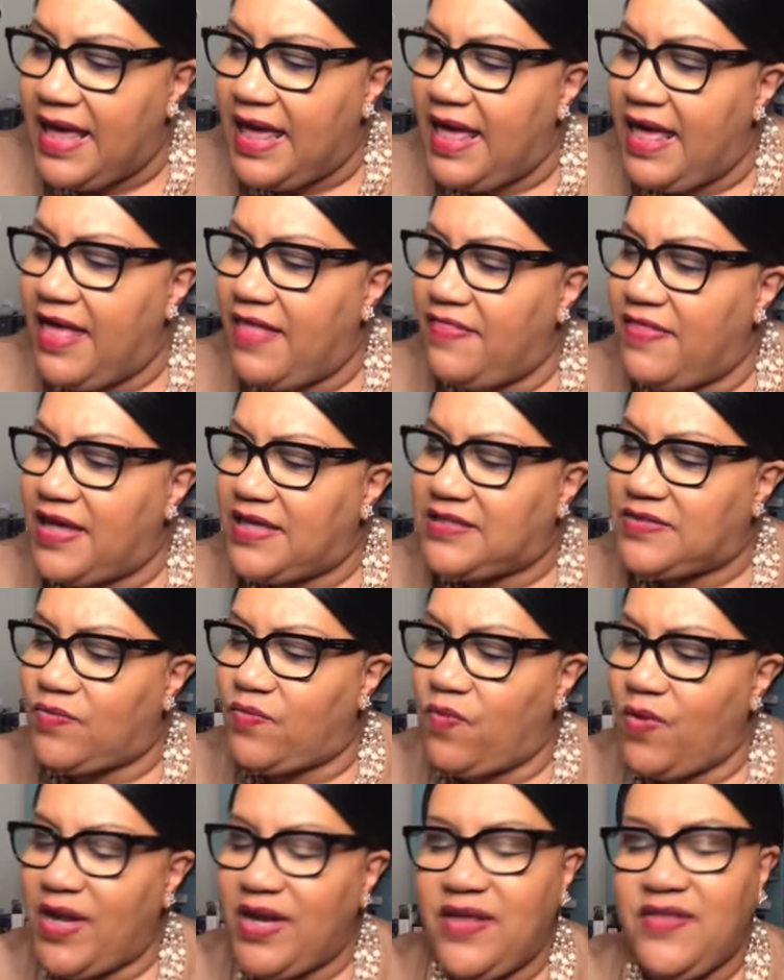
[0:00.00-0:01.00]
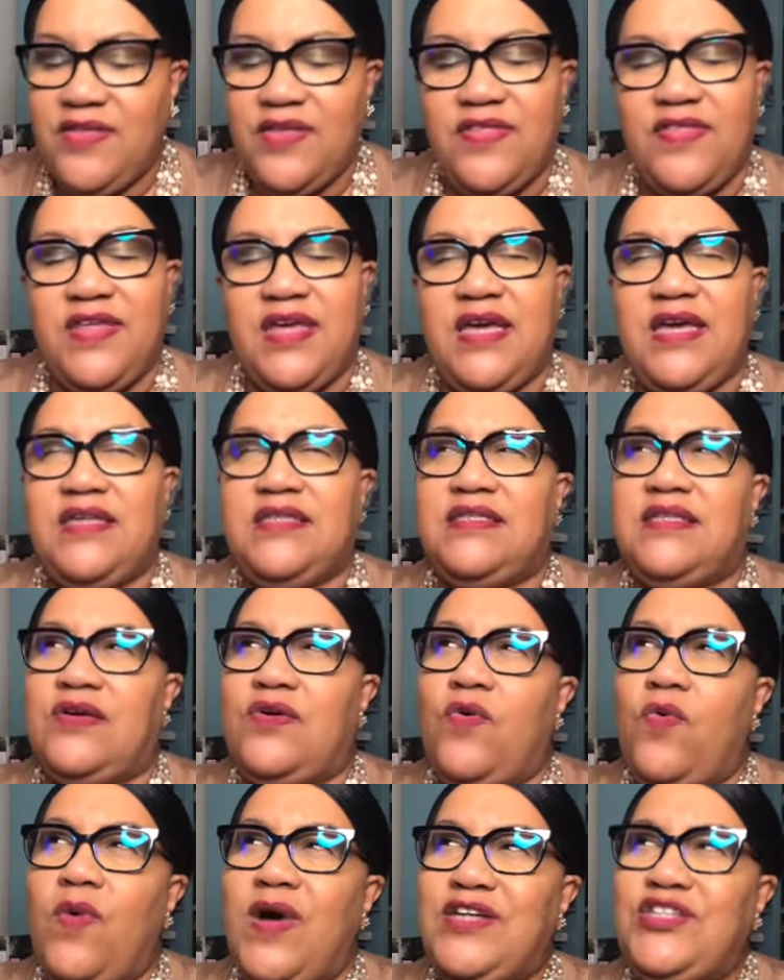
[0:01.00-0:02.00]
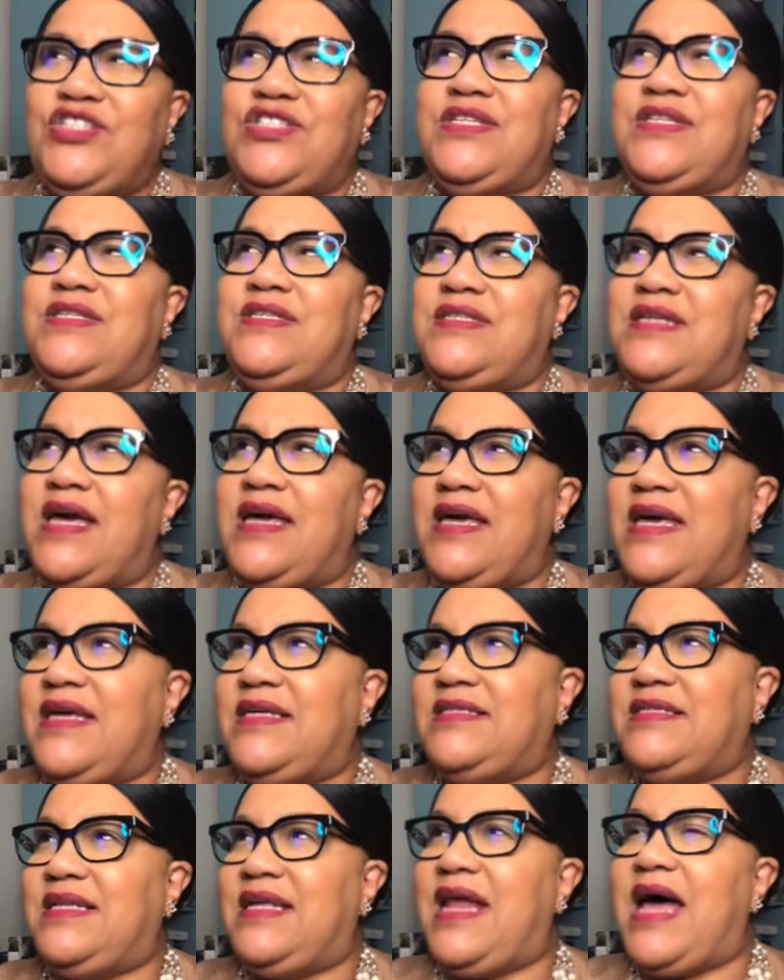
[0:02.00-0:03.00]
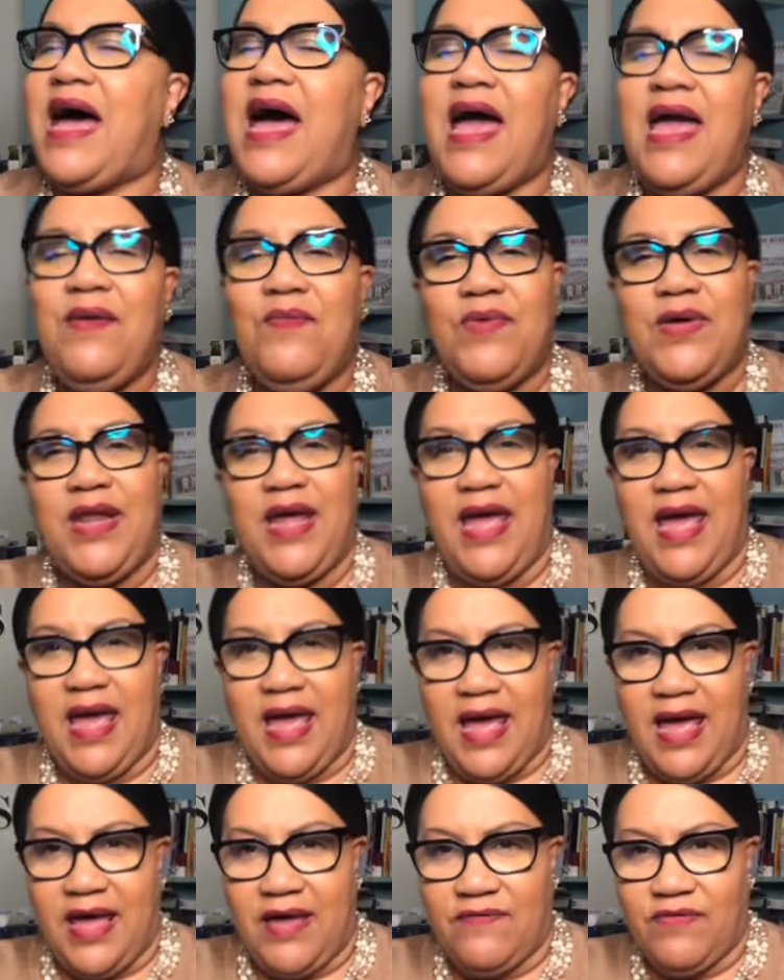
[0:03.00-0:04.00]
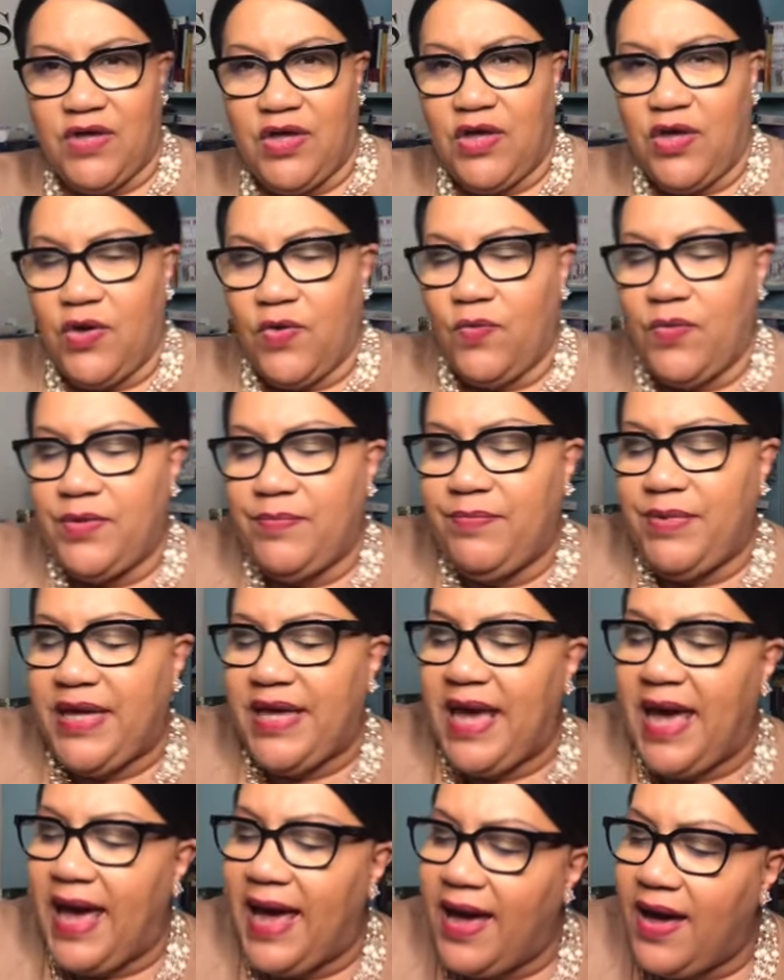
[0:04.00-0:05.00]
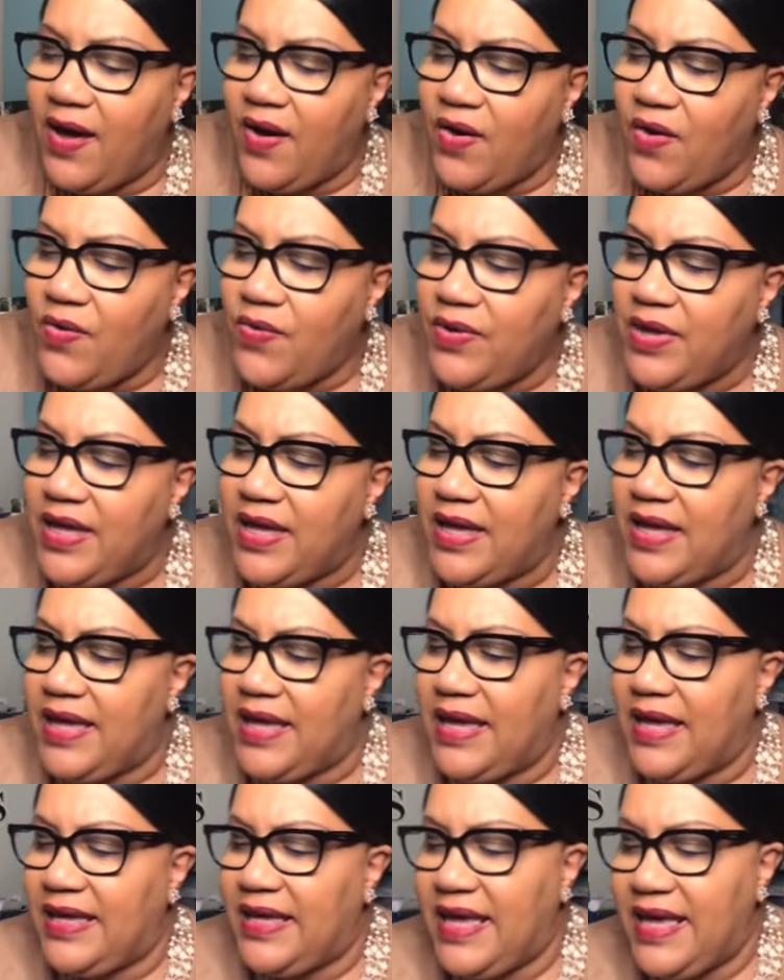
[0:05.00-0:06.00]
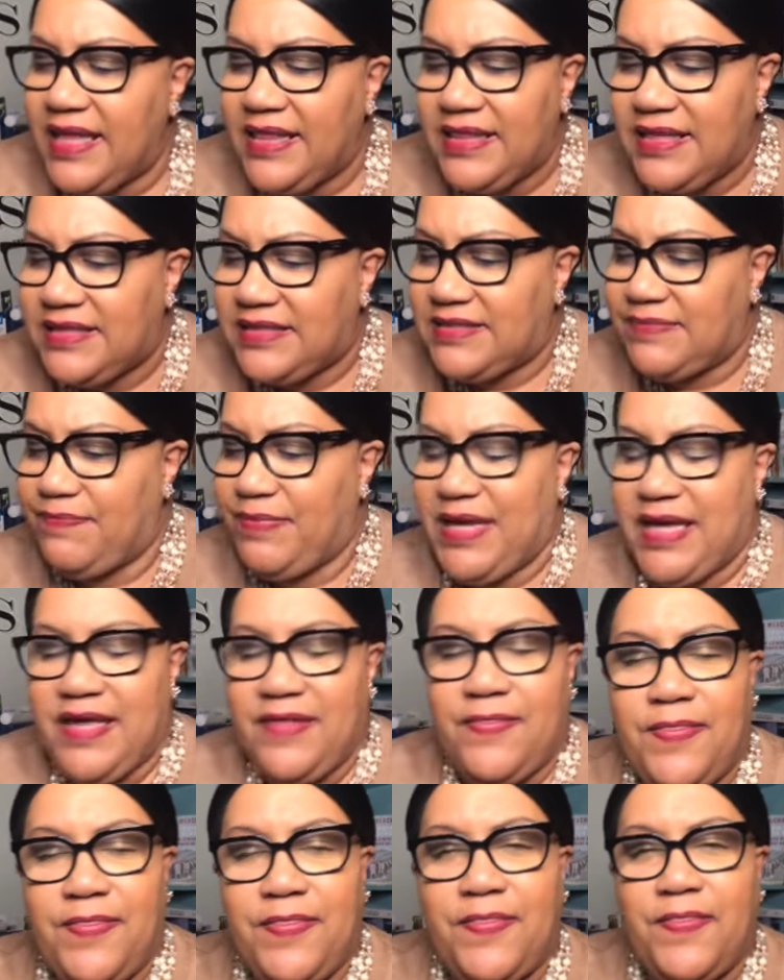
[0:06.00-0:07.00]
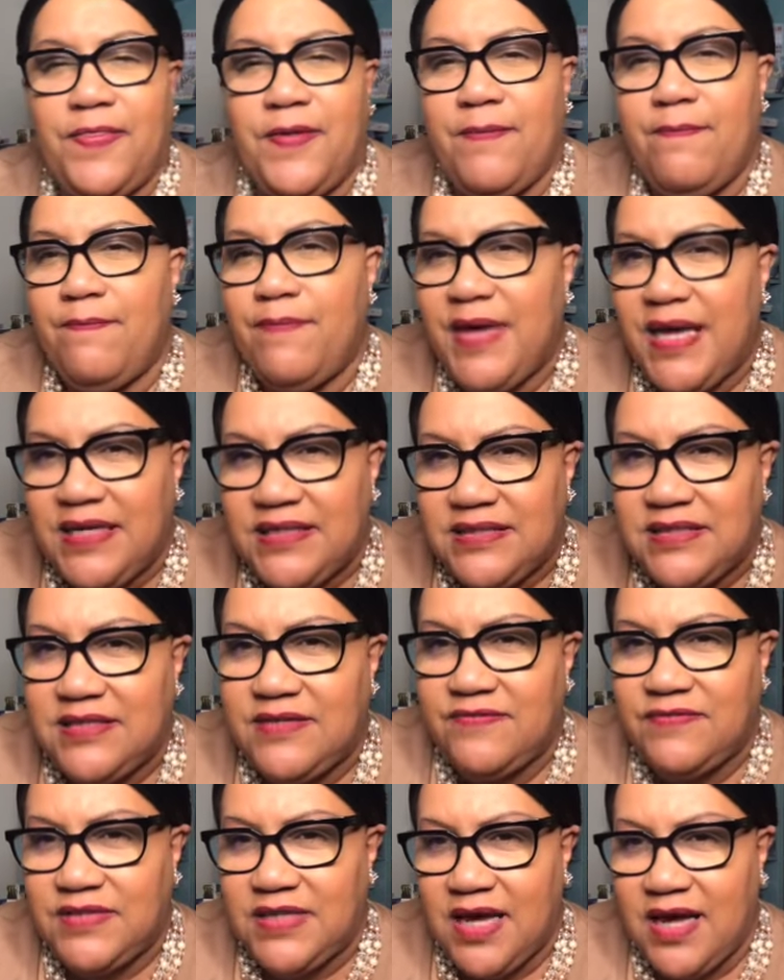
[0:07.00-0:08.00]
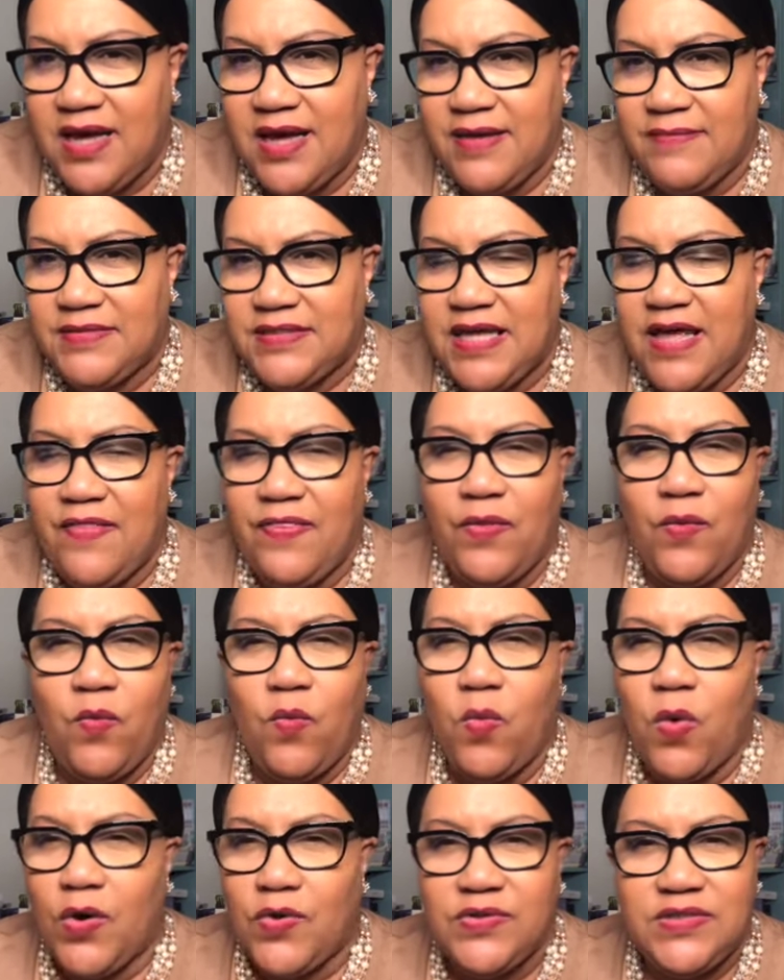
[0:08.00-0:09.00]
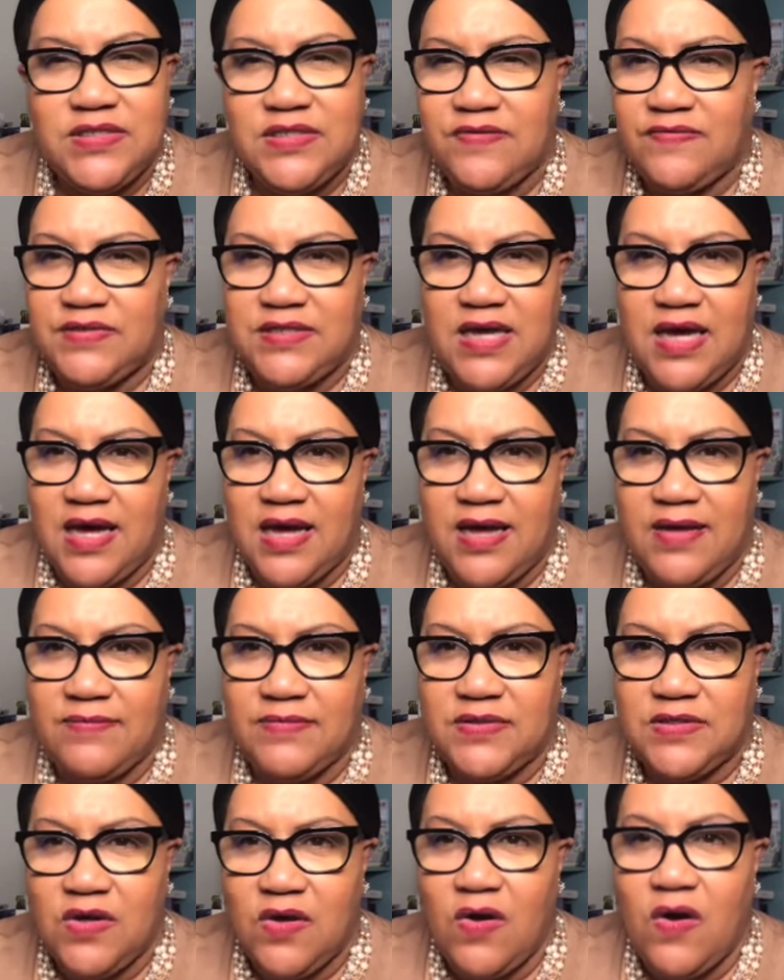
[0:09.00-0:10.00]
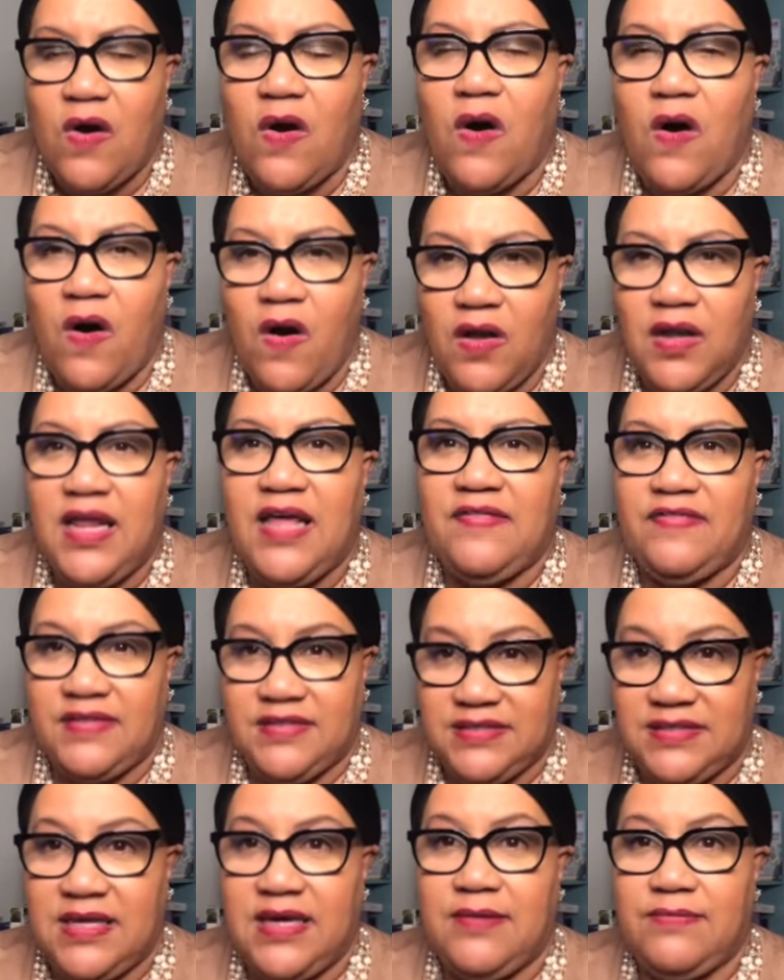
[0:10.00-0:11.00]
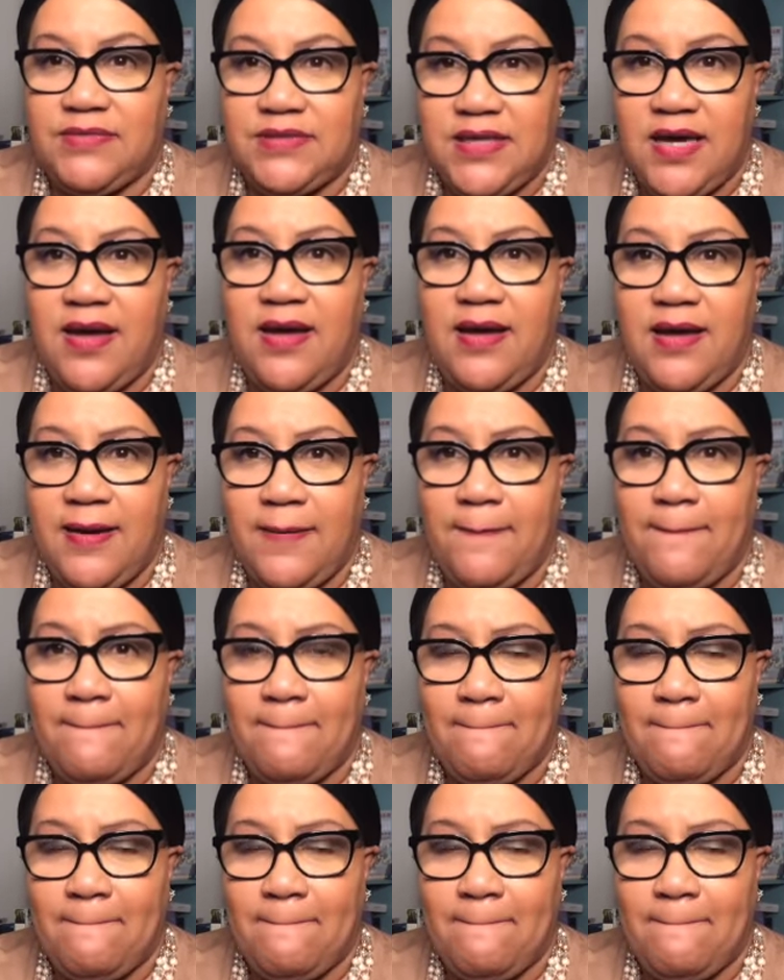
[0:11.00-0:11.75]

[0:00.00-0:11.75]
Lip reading: And that's one of the things, the questions I guess that I would have would be, how can this be the best of times and the worst of times all at the same time?